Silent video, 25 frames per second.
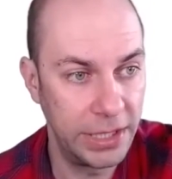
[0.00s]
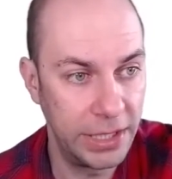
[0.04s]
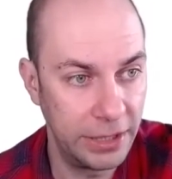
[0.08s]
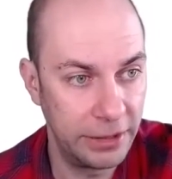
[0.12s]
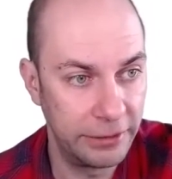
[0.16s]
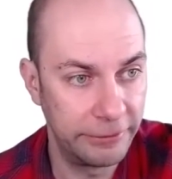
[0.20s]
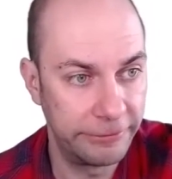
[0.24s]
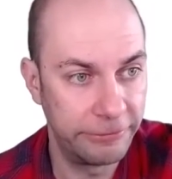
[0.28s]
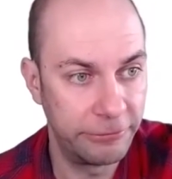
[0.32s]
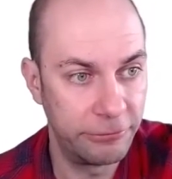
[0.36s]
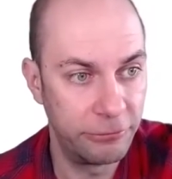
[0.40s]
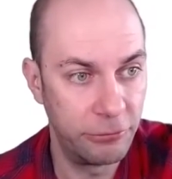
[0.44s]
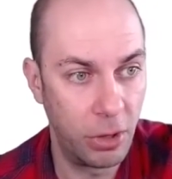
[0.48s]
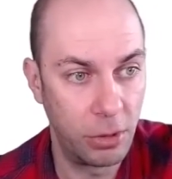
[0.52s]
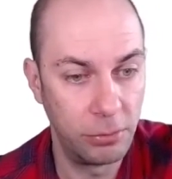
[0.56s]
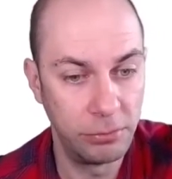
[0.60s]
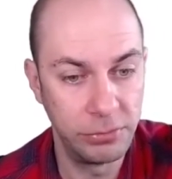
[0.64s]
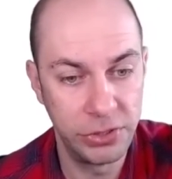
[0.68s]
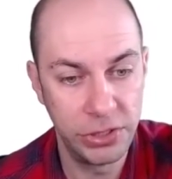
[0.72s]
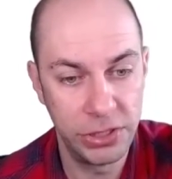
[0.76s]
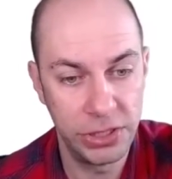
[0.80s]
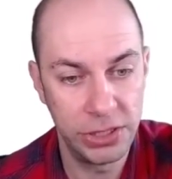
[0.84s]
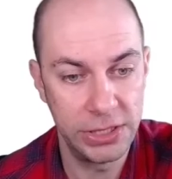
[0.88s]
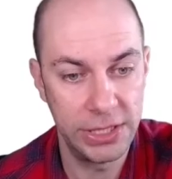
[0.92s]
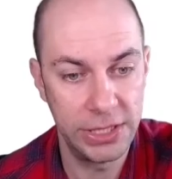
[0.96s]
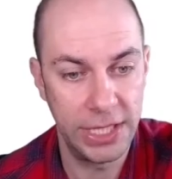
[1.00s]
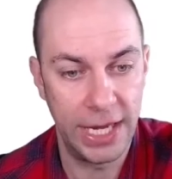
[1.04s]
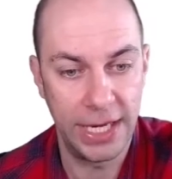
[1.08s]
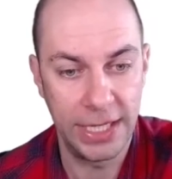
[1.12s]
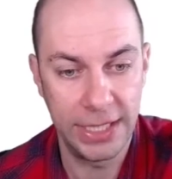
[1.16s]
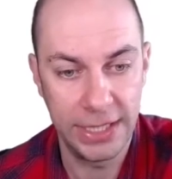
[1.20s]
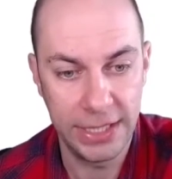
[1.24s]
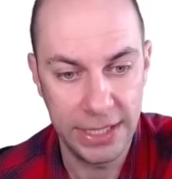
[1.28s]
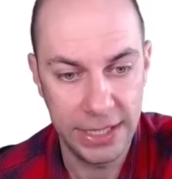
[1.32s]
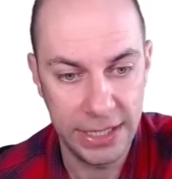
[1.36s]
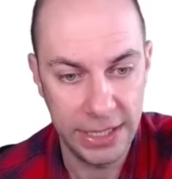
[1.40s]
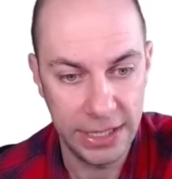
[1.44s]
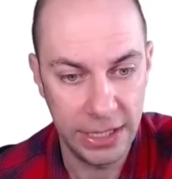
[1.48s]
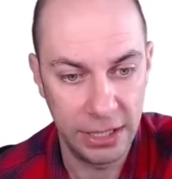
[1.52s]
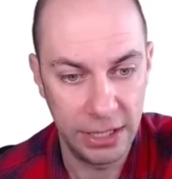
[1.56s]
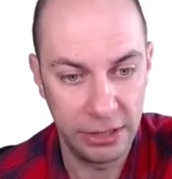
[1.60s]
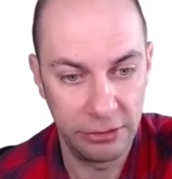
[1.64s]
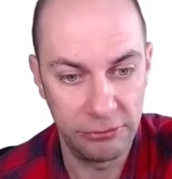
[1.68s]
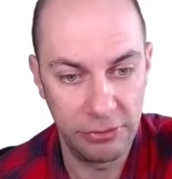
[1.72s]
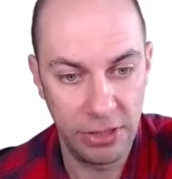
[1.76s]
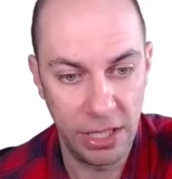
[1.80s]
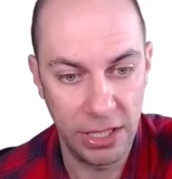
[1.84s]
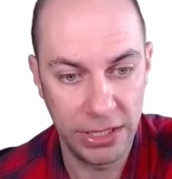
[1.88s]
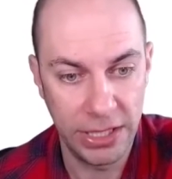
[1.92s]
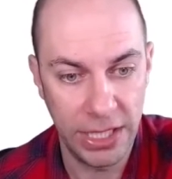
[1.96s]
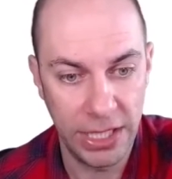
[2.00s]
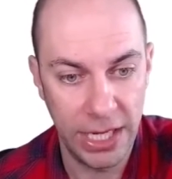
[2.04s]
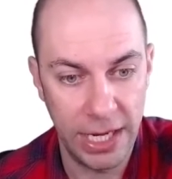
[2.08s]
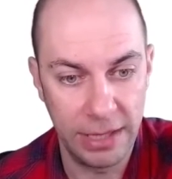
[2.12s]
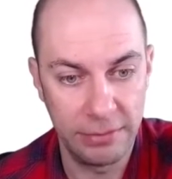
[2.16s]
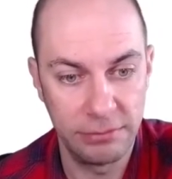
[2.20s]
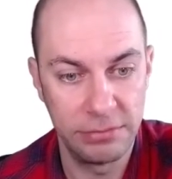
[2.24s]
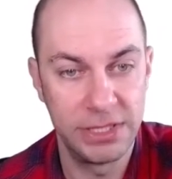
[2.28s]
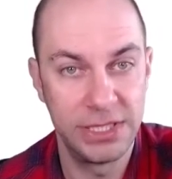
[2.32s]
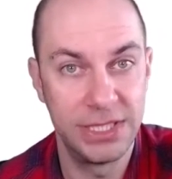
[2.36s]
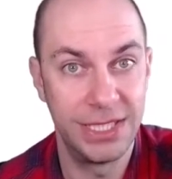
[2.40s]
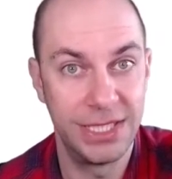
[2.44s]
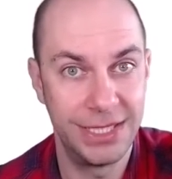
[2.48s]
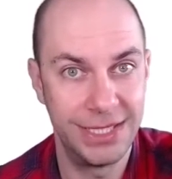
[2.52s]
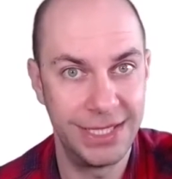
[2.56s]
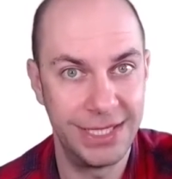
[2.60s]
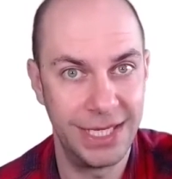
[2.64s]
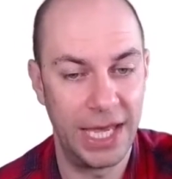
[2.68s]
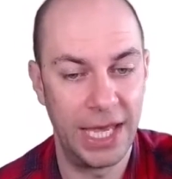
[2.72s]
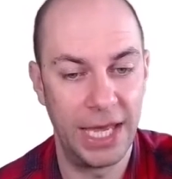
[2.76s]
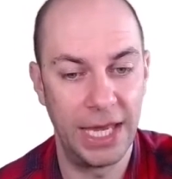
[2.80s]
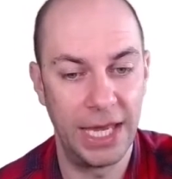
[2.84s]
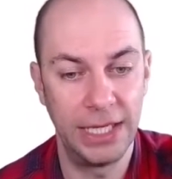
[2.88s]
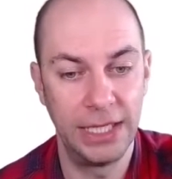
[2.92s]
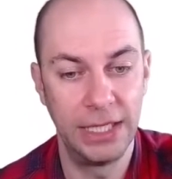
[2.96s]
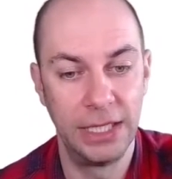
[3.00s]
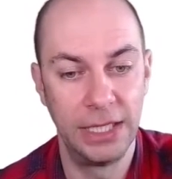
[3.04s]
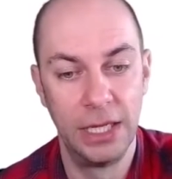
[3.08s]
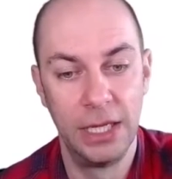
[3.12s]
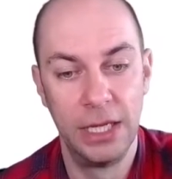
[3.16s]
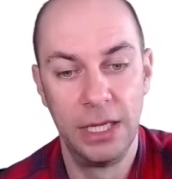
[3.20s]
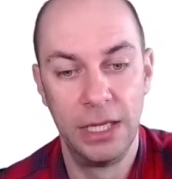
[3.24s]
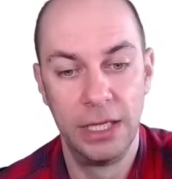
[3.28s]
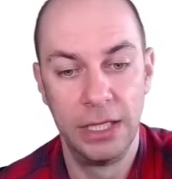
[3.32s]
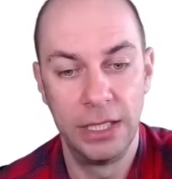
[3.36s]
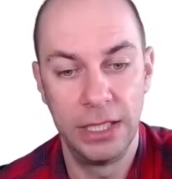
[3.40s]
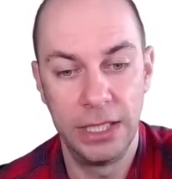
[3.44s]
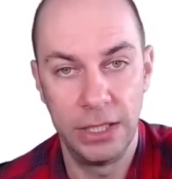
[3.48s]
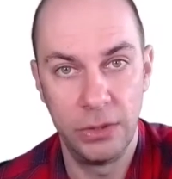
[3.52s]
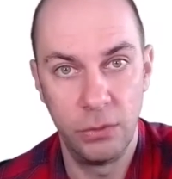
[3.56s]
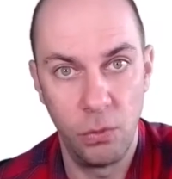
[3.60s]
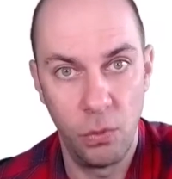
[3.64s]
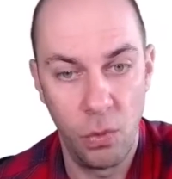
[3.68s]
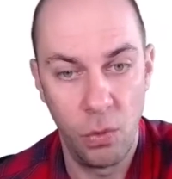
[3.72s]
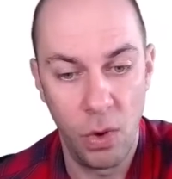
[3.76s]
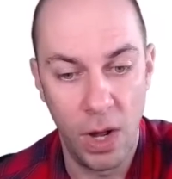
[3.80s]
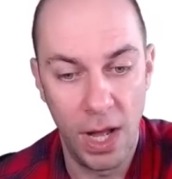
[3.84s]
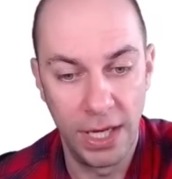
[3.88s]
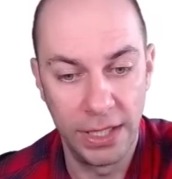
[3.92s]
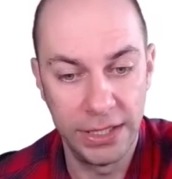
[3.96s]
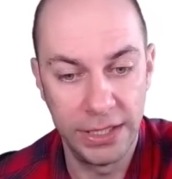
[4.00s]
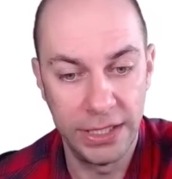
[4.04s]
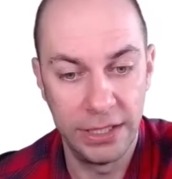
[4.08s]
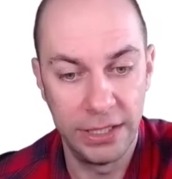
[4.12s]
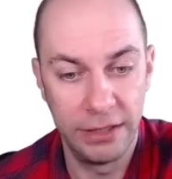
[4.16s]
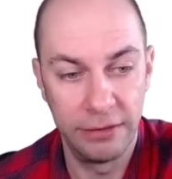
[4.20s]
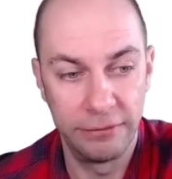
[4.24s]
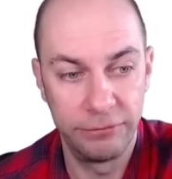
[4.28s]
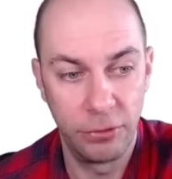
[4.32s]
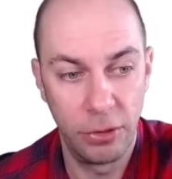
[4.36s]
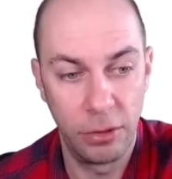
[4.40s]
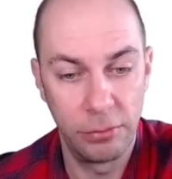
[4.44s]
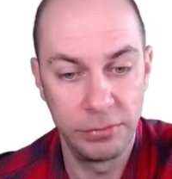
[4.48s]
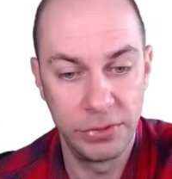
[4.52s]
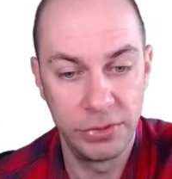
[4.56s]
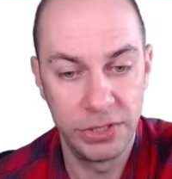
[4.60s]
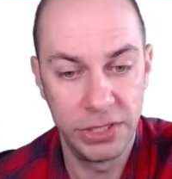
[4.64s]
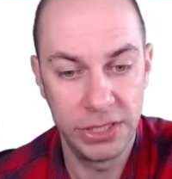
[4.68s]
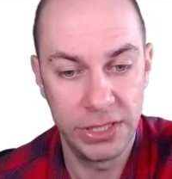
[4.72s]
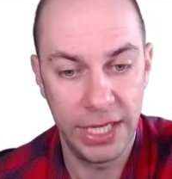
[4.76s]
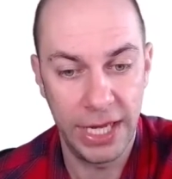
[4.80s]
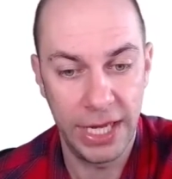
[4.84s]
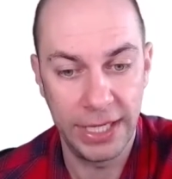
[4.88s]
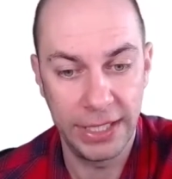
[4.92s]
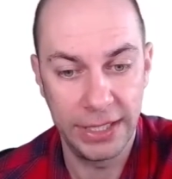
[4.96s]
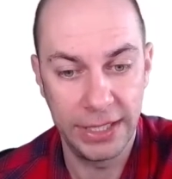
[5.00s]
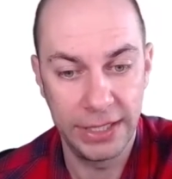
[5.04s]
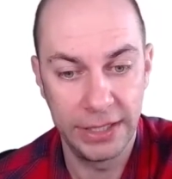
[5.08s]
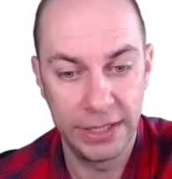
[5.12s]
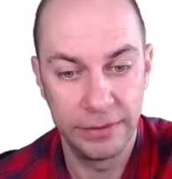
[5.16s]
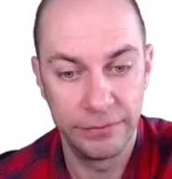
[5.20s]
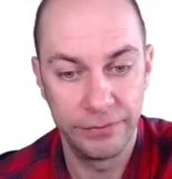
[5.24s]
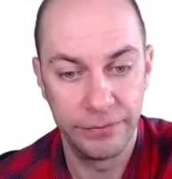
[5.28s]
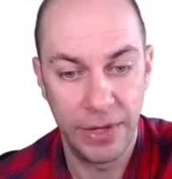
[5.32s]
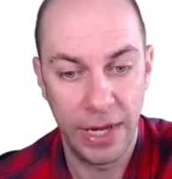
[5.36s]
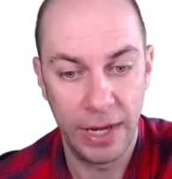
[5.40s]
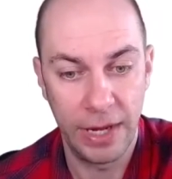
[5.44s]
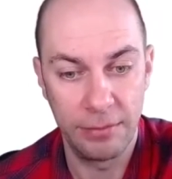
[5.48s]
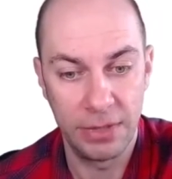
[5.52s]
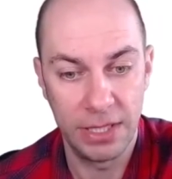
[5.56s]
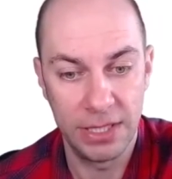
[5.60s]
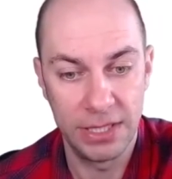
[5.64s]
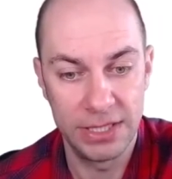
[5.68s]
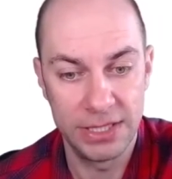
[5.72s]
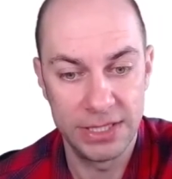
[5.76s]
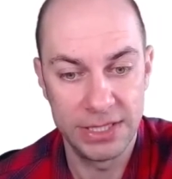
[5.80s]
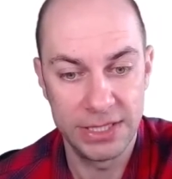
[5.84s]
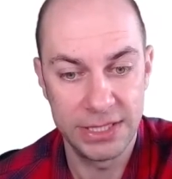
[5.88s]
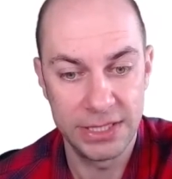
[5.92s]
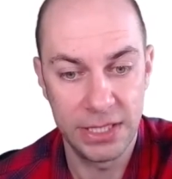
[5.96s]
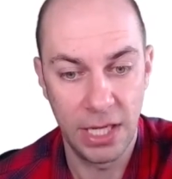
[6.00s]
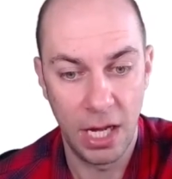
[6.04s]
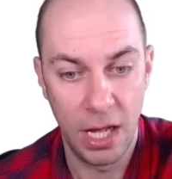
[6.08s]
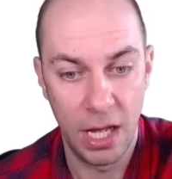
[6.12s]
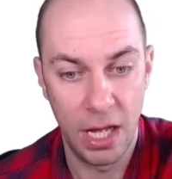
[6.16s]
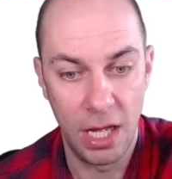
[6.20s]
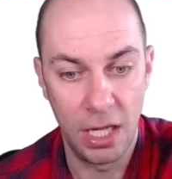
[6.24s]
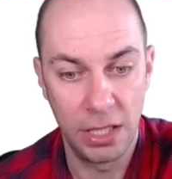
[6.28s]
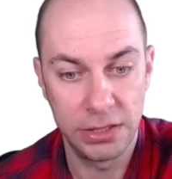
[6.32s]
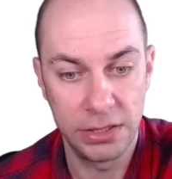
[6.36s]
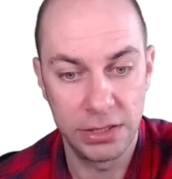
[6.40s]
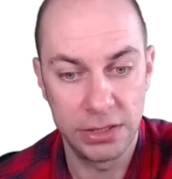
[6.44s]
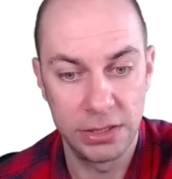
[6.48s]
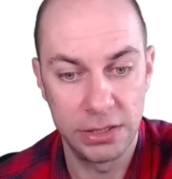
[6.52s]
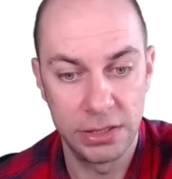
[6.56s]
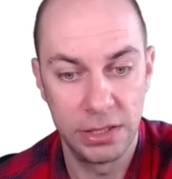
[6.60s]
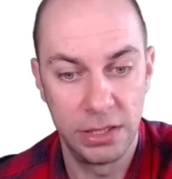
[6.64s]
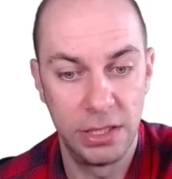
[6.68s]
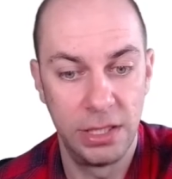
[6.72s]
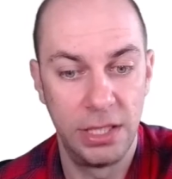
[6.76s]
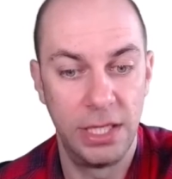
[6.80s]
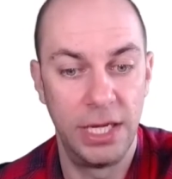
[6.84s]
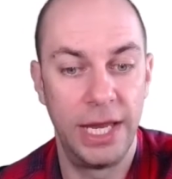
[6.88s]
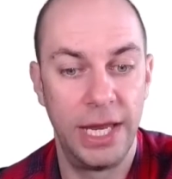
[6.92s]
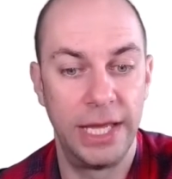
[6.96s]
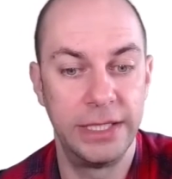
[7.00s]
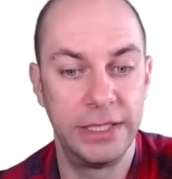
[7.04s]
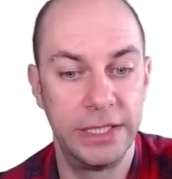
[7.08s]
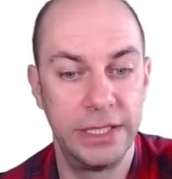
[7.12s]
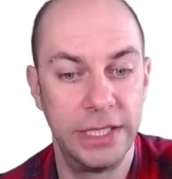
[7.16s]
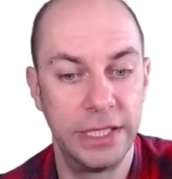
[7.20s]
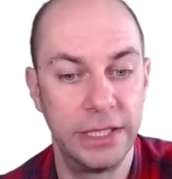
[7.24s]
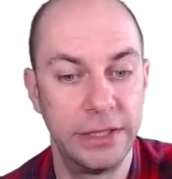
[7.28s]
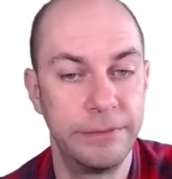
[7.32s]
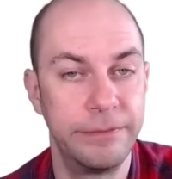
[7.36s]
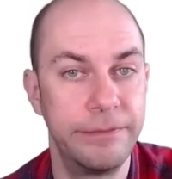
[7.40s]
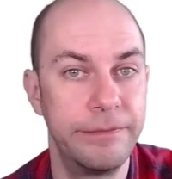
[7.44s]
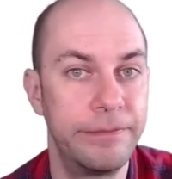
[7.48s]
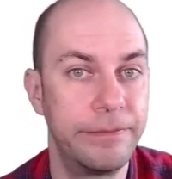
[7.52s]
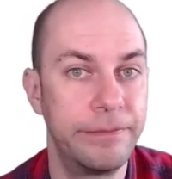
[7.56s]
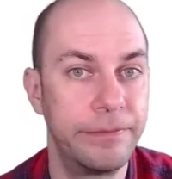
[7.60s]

from today, here I am today. In 1 year from today, I'm going to start lending.